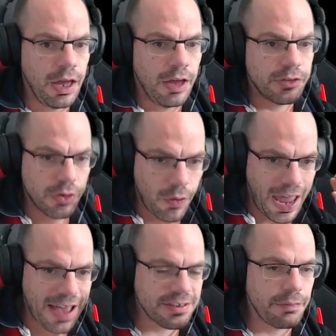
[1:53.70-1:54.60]
So,
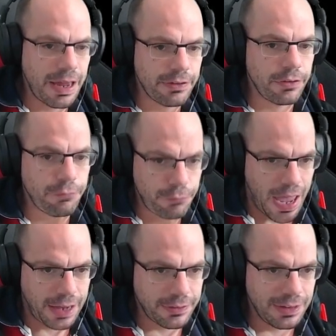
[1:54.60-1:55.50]
as a matter of
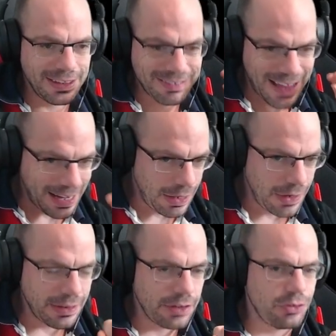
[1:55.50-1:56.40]
fact, in that line
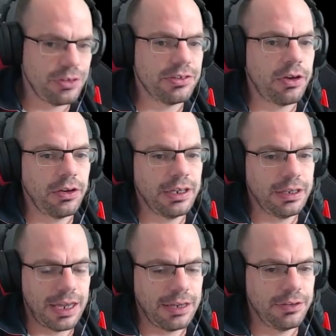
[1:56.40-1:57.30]
that you just
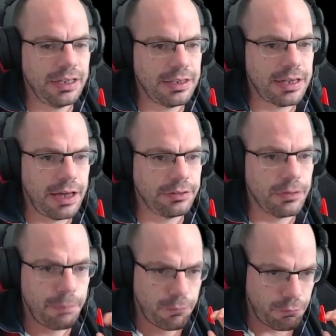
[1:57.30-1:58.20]
calculated out to
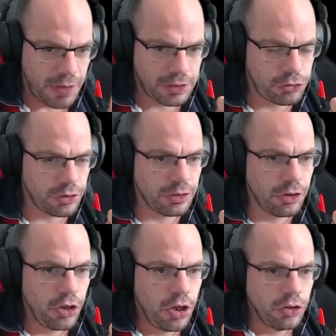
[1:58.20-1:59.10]
perfection,
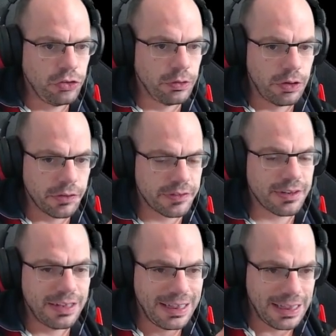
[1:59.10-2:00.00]
you lost
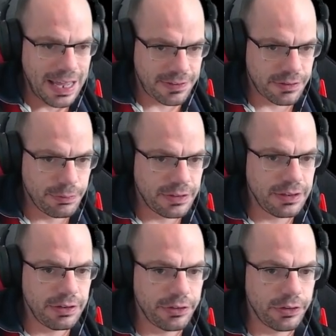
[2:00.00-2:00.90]
less
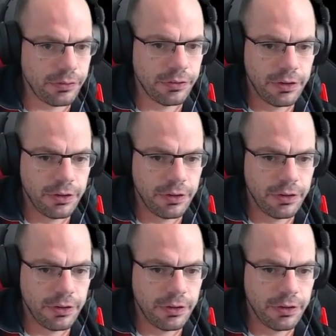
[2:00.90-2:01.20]
material